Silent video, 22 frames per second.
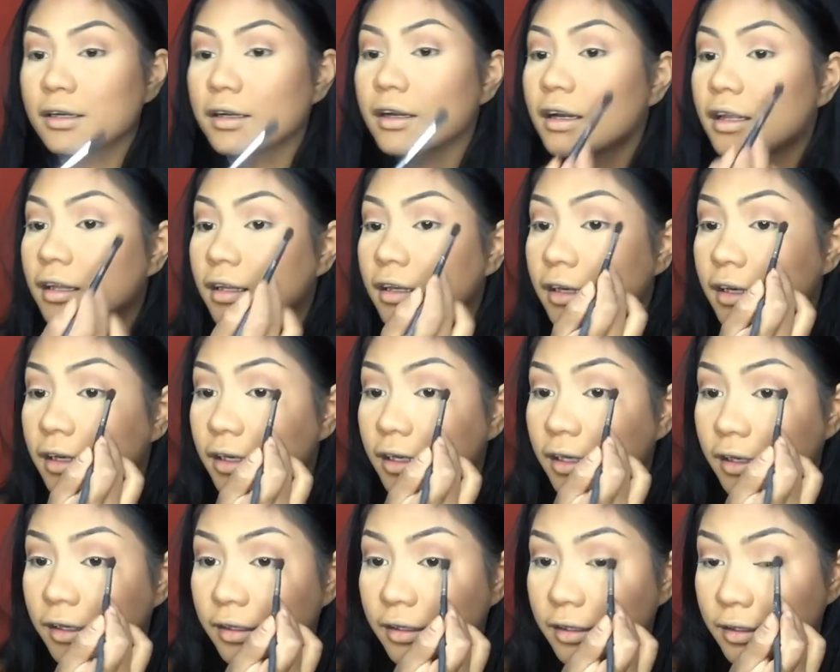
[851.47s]
color,
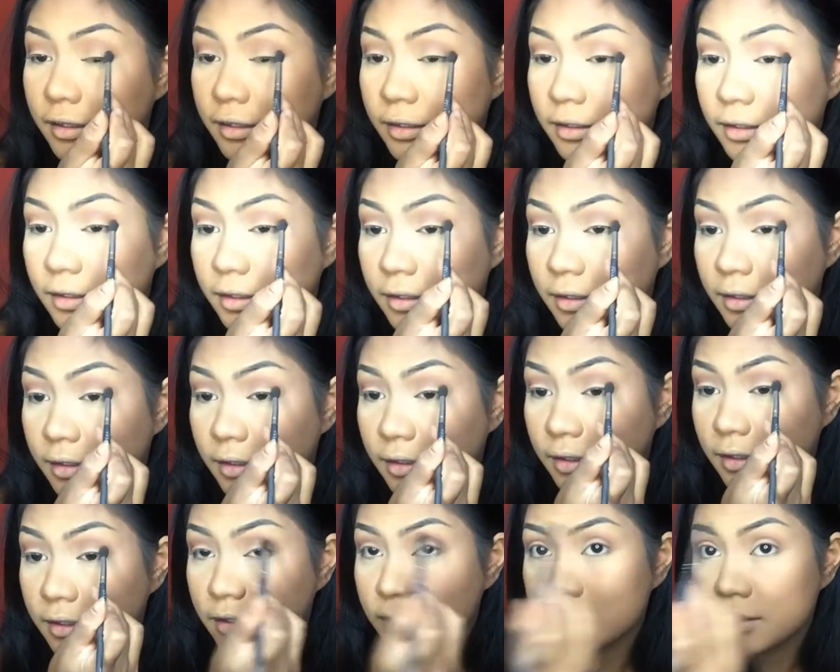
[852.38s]
and
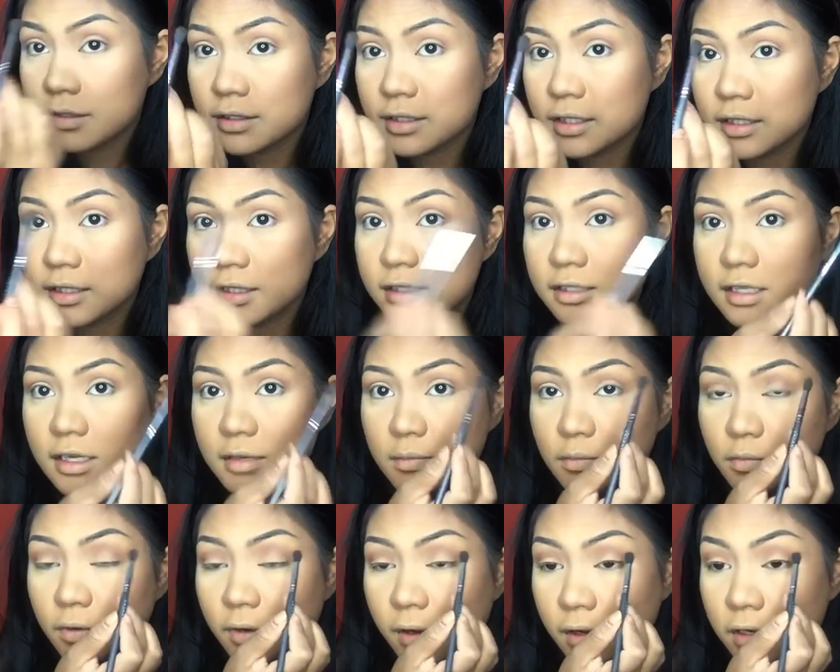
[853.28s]
using the
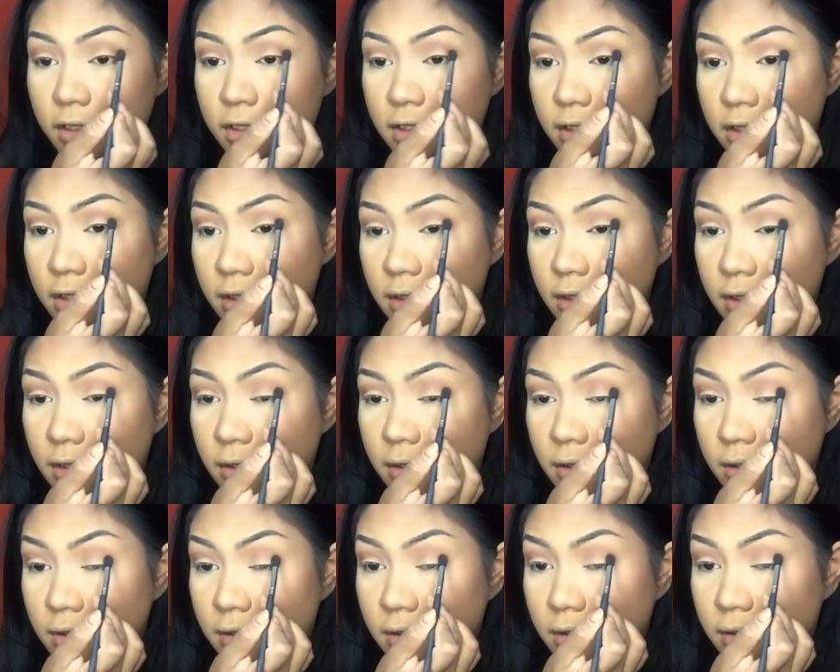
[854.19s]
same brush,
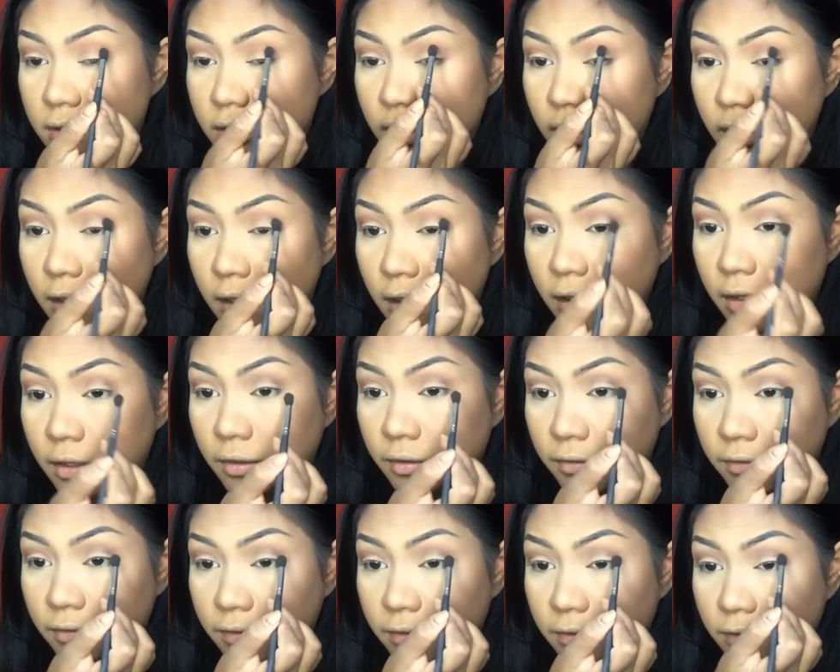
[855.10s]
just kind of
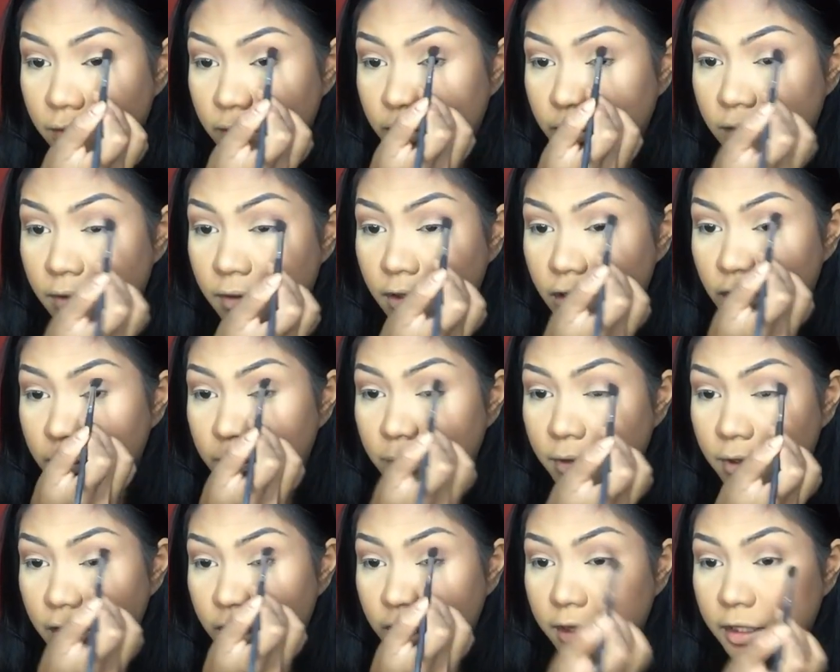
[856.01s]

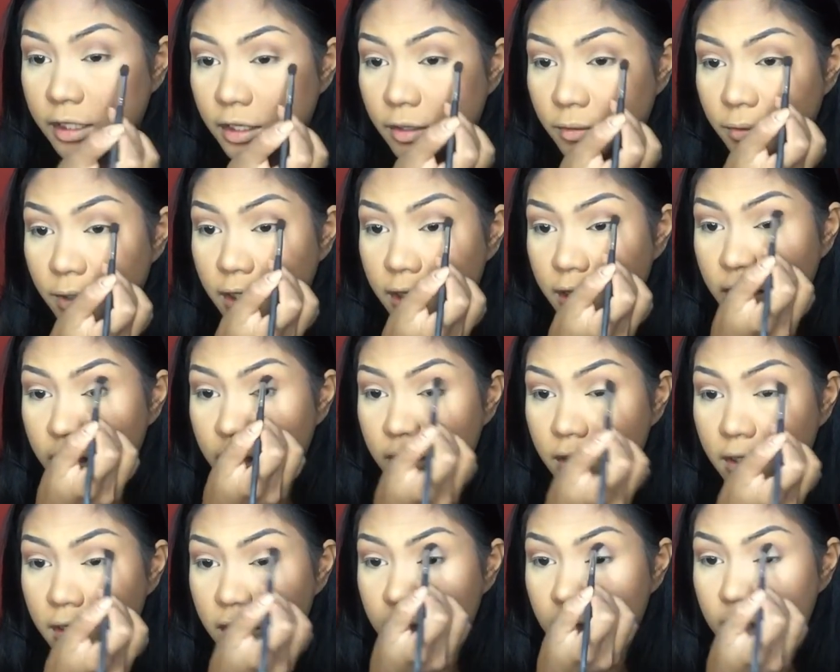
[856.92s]
putting that right
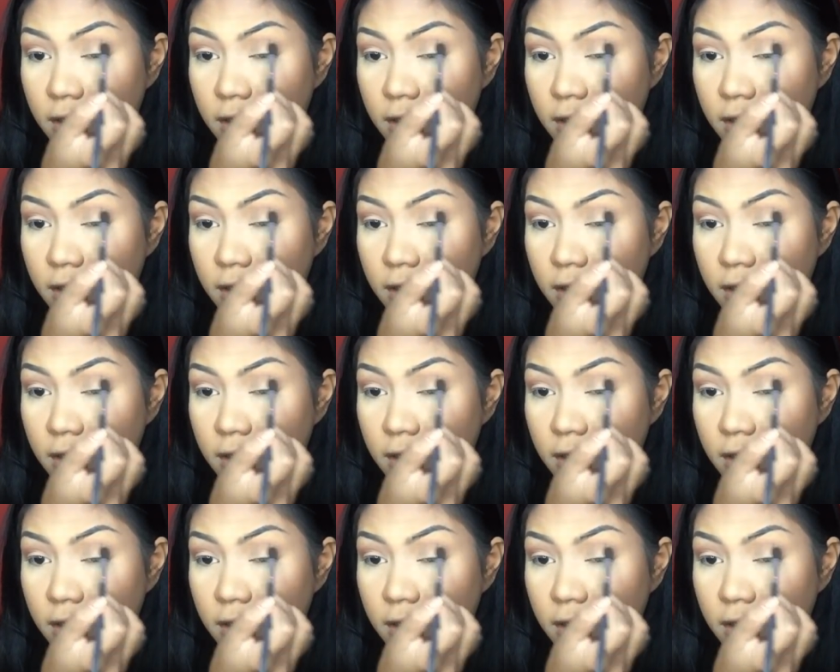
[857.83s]
there.